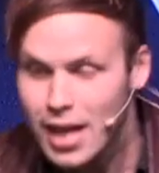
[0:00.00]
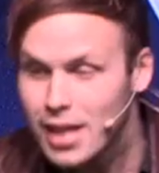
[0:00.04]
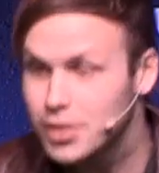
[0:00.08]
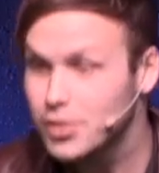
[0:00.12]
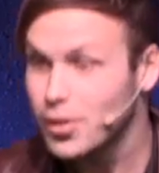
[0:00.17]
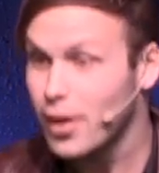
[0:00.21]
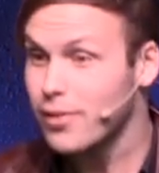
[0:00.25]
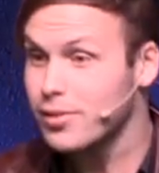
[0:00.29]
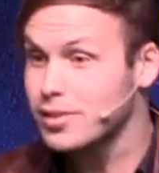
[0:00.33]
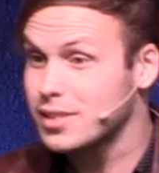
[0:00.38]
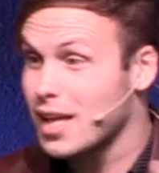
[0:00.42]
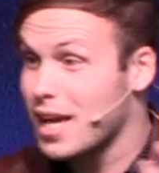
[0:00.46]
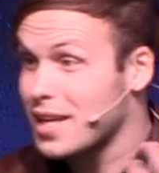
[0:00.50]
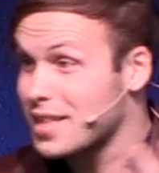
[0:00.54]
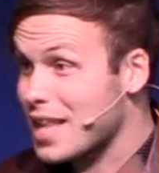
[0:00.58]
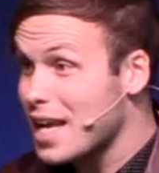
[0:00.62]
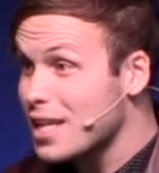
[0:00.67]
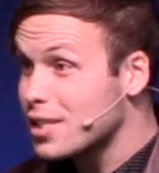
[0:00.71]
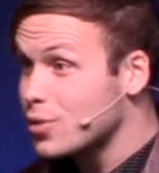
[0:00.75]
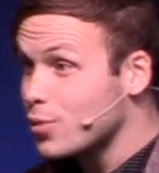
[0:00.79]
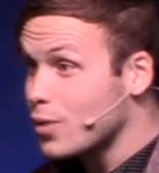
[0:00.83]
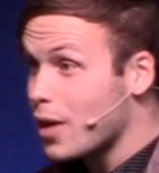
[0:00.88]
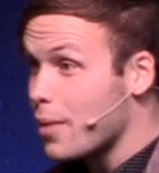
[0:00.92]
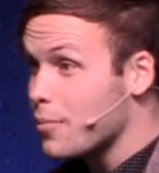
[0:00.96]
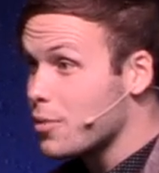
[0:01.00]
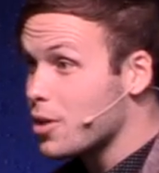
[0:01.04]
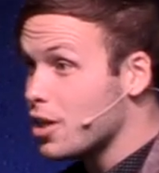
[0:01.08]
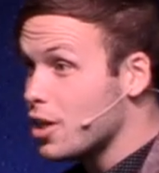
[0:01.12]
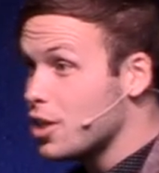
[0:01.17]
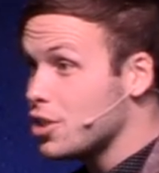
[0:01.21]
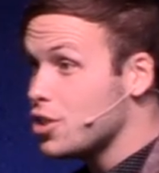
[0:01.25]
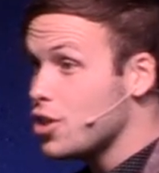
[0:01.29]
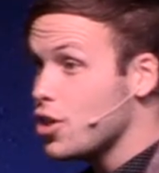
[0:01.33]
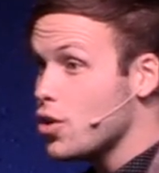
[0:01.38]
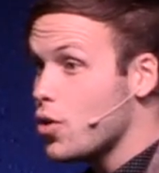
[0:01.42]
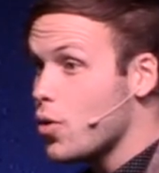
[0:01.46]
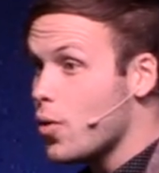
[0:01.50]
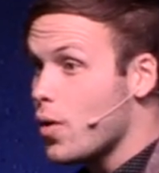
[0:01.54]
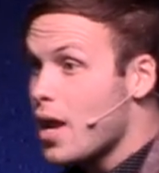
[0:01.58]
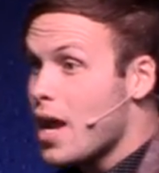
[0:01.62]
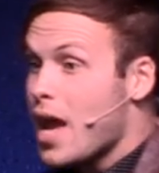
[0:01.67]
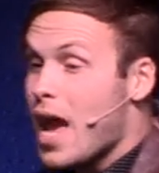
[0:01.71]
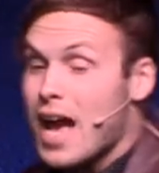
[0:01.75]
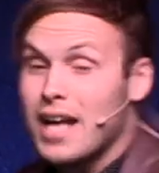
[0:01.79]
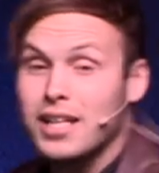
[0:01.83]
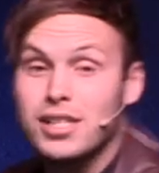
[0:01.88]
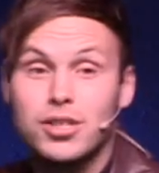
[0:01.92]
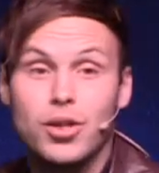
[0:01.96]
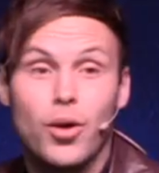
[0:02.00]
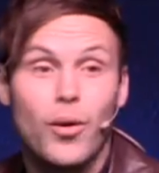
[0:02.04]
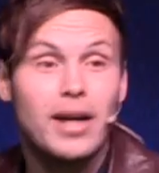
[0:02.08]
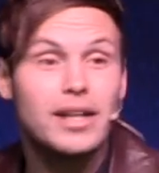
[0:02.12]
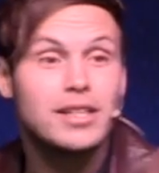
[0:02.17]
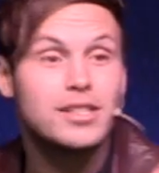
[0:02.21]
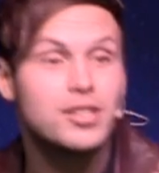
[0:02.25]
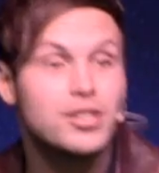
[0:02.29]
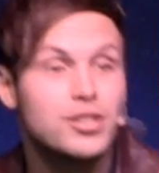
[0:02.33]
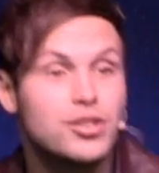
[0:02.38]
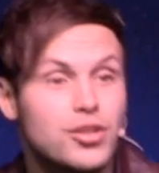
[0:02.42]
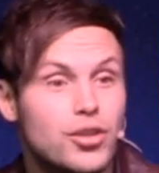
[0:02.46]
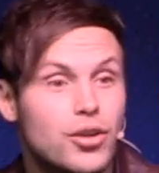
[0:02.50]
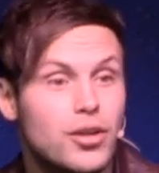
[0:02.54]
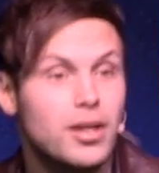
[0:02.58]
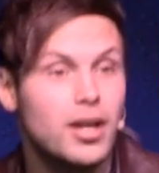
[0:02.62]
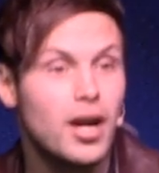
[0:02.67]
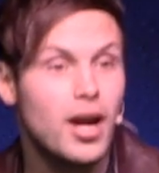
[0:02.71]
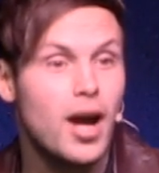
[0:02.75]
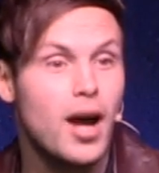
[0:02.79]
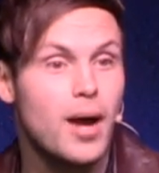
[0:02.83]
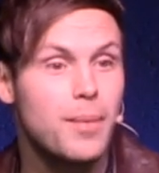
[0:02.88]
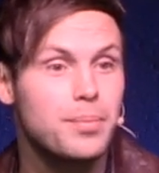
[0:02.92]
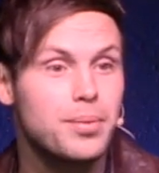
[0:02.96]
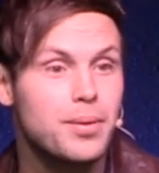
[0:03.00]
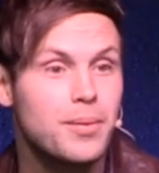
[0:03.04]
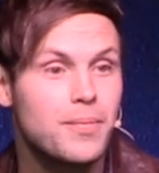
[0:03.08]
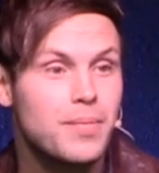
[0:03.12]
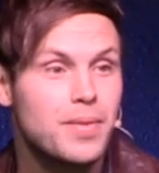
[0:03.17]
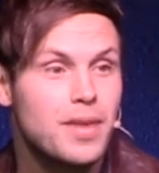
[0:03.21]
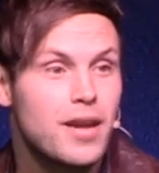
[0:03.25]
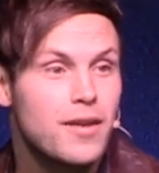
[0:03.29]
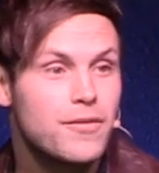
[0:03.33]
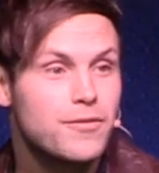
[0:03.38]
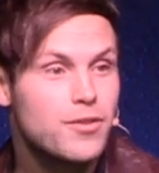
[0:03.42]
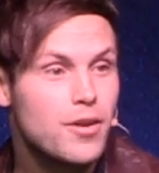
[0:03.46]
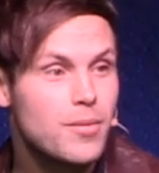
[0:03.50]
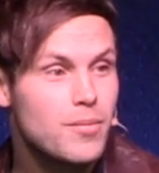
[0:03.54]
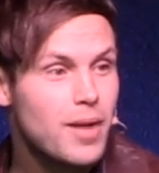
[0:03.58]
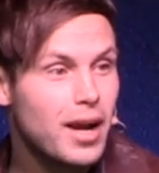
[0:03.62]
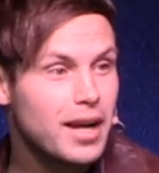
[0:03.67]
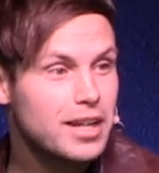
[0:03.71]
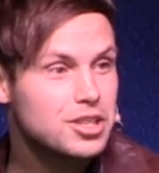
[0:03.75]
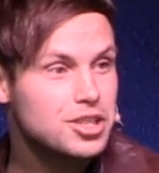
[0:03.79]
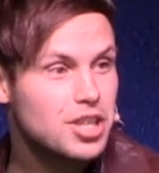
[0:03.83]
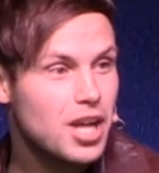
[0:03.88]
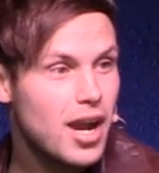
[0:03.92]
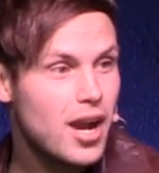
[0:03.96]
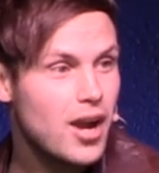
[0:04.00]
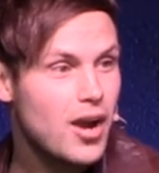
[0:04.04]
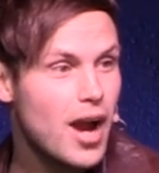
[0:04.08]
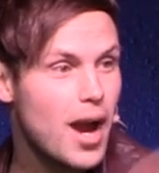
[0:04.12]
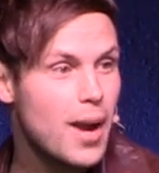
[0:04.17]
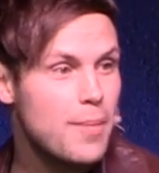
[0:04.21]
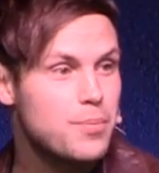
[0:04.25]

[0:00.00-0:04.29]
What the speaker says: So I was like, that's what I'm going to do. And so I stood up from my chair.